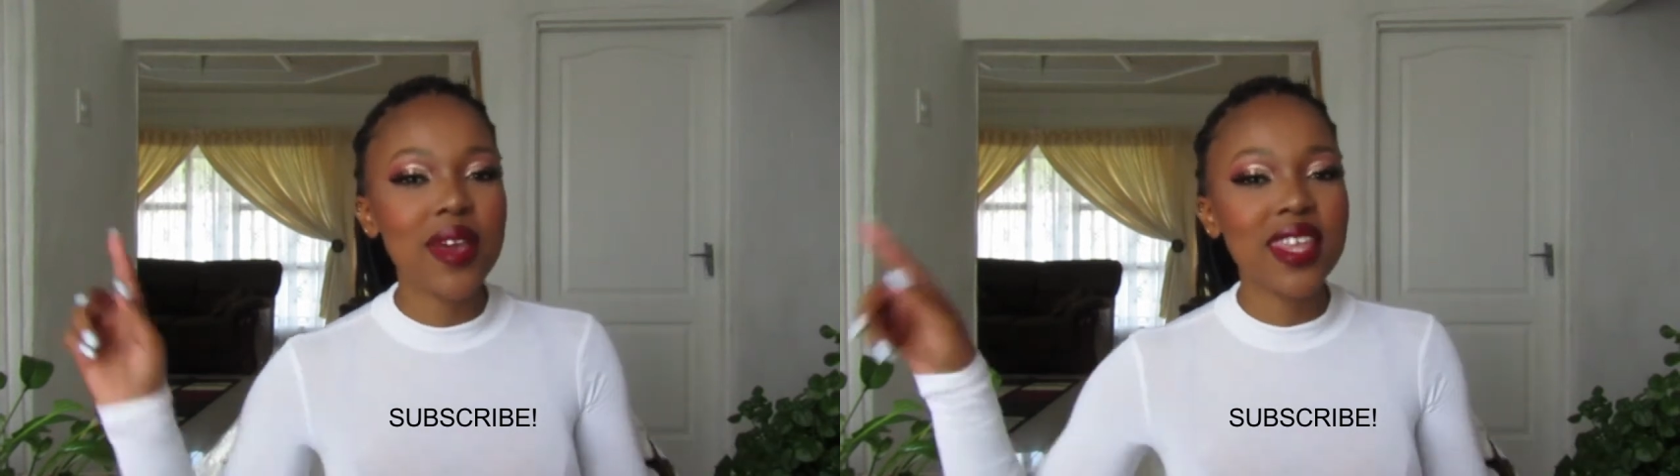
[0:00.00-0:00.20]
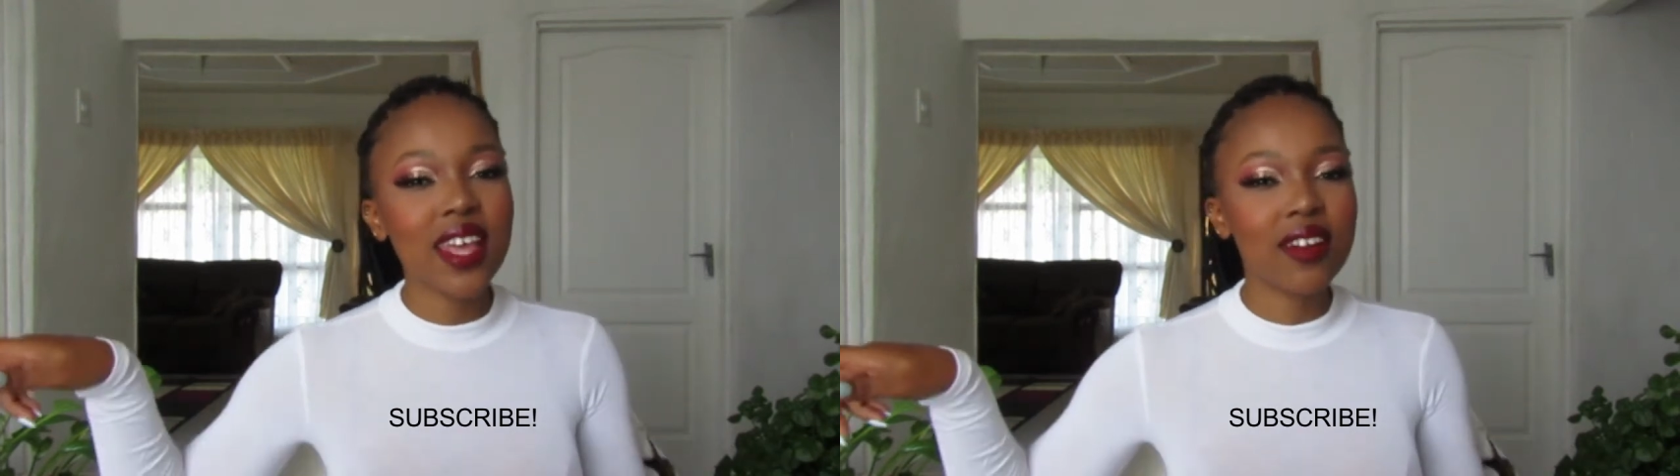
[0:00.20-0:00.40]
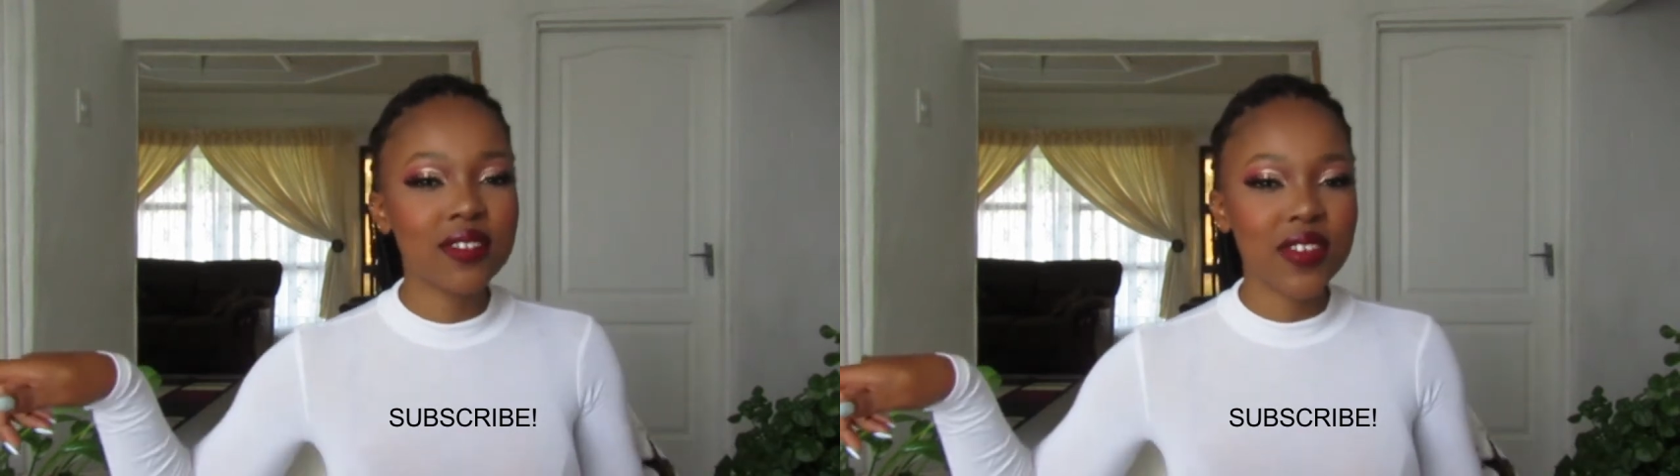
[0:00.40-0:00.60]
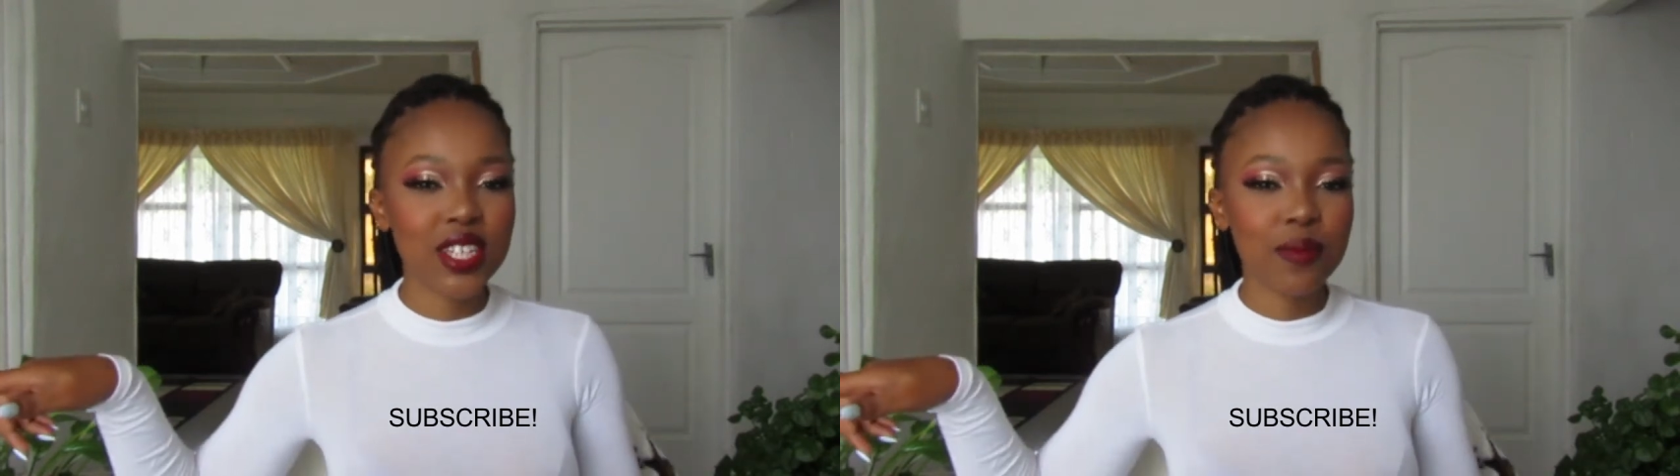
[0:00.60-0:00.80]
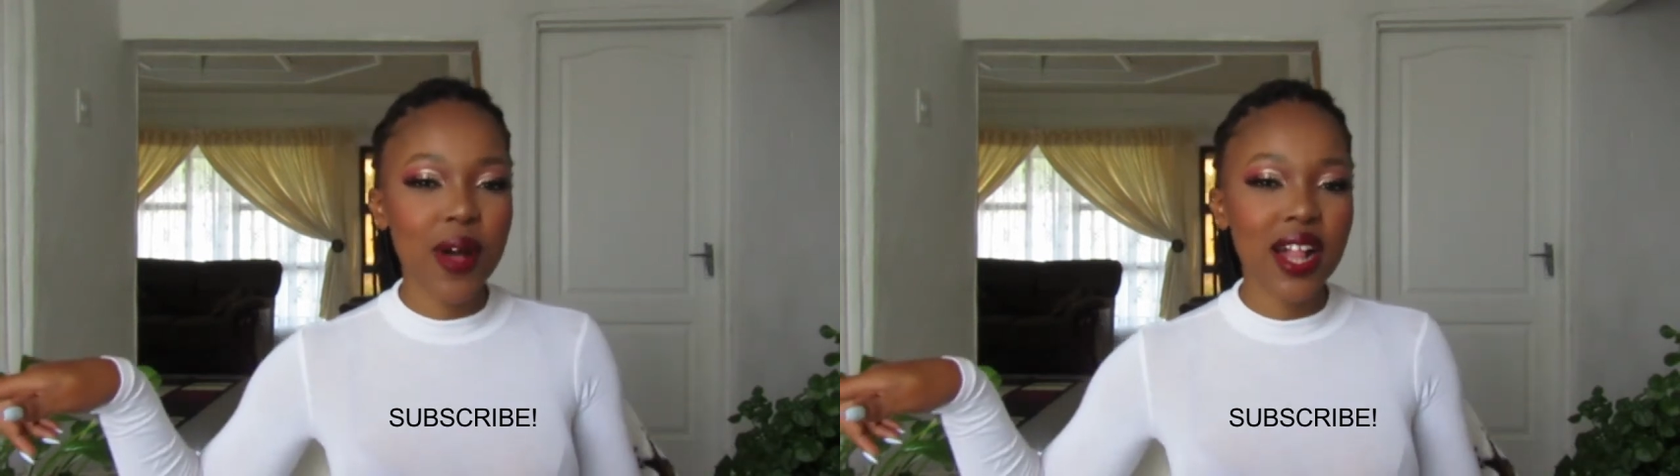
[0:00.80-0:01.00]
Hit that
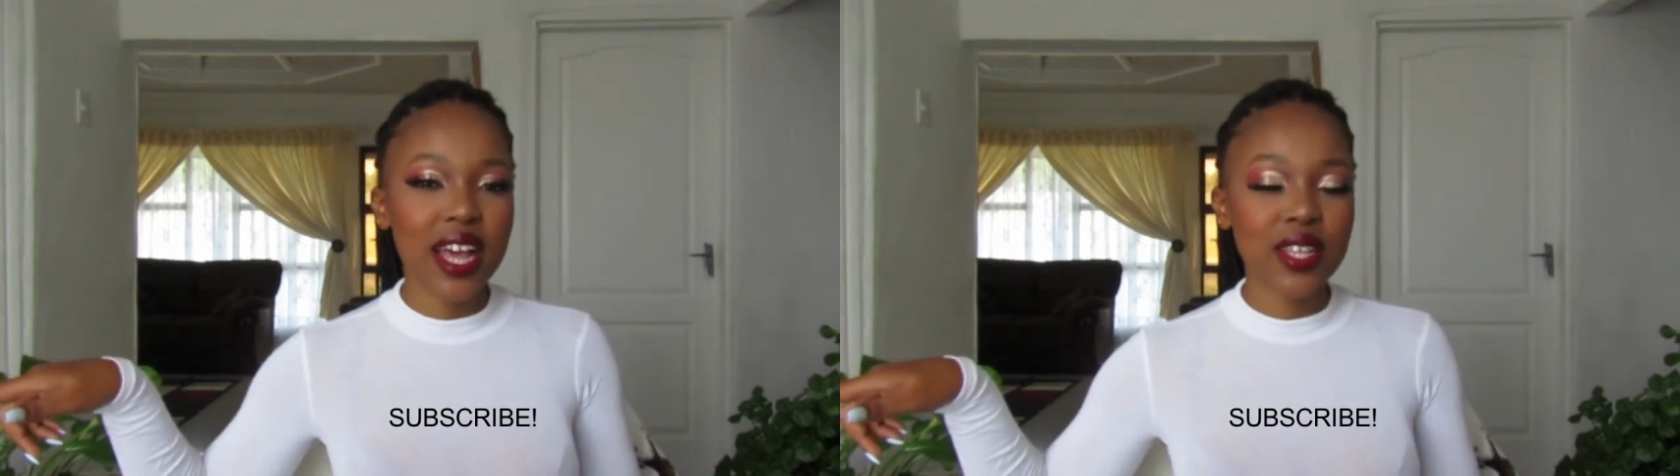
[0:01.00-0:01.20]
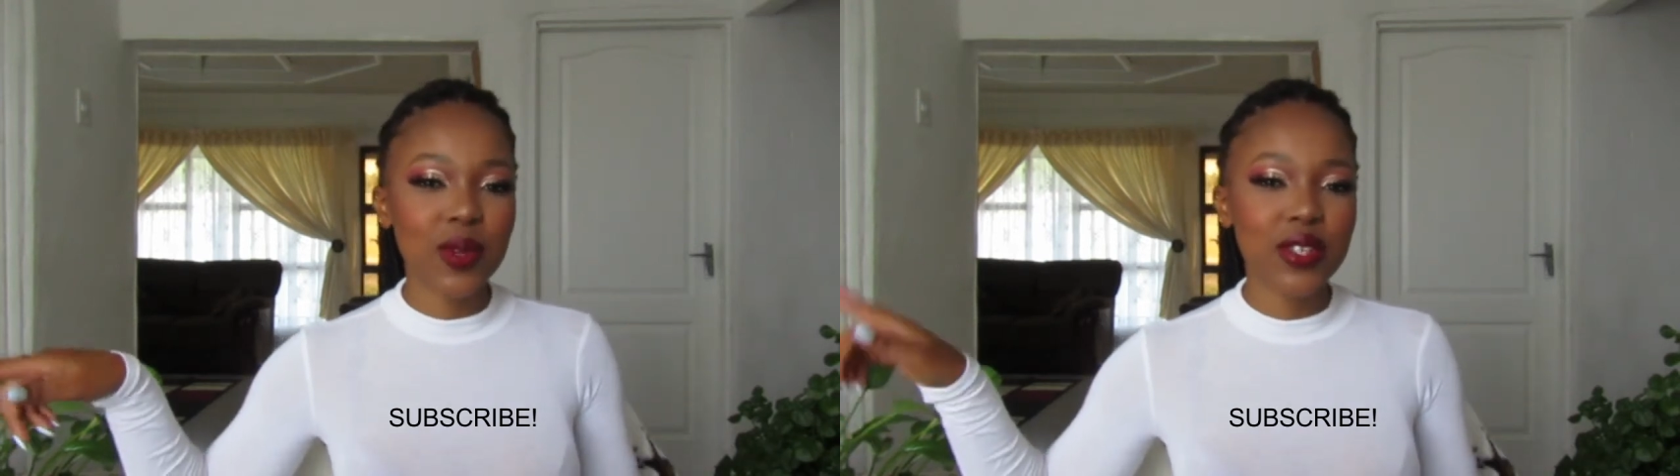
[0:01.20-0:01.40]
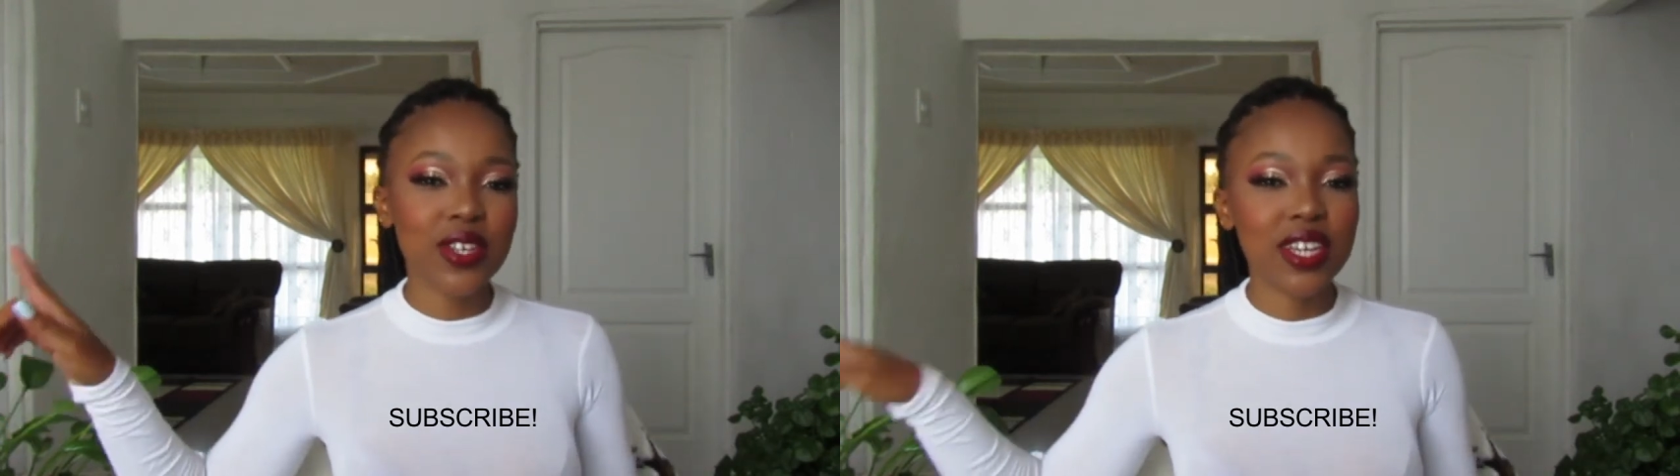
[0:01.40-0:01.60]
notification bell as well so